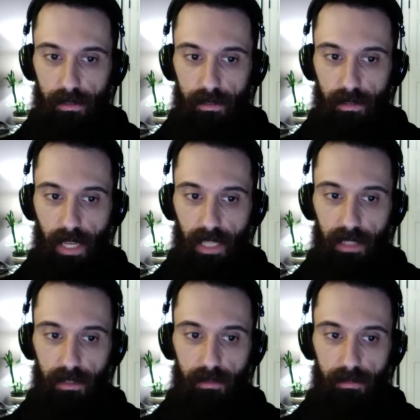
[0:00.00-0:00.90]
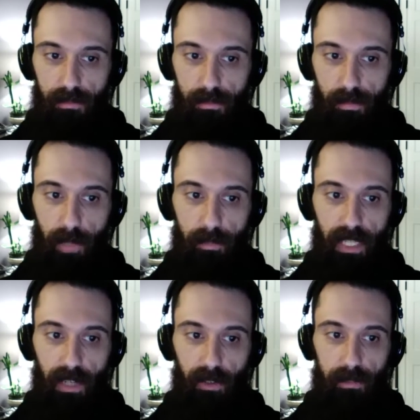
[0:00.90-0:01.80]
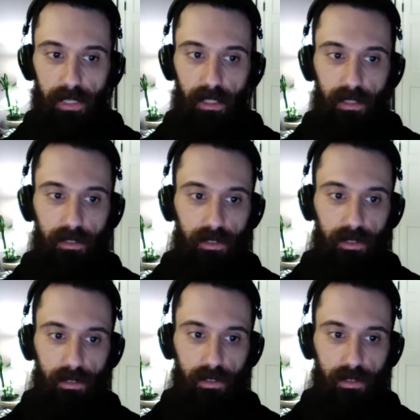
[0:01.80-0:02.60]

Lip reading: that bummed me out because